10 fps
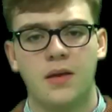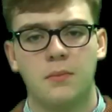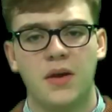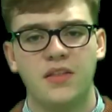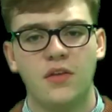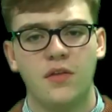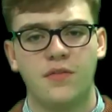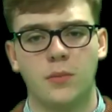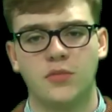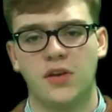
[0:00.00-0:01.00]
My third
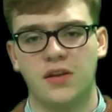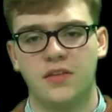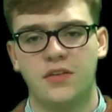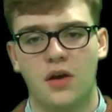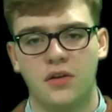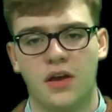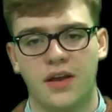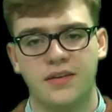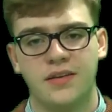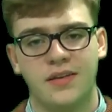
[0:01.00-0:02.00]
film trailer, The Dark
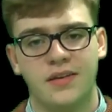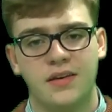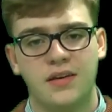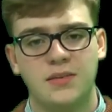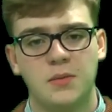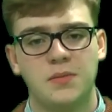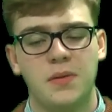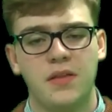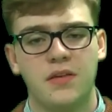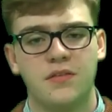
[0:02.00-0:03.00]
Knight, exhibits
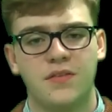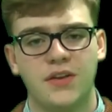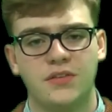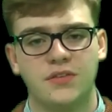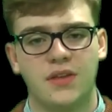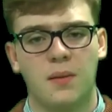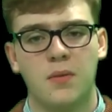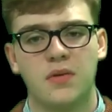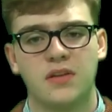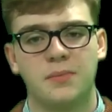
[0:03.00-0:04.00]
many of the conventions that
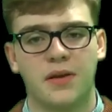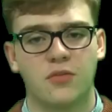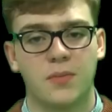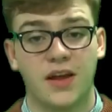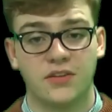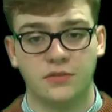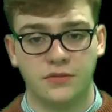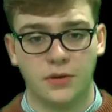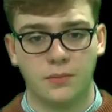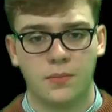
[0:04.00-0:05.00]
one would expect from an action film.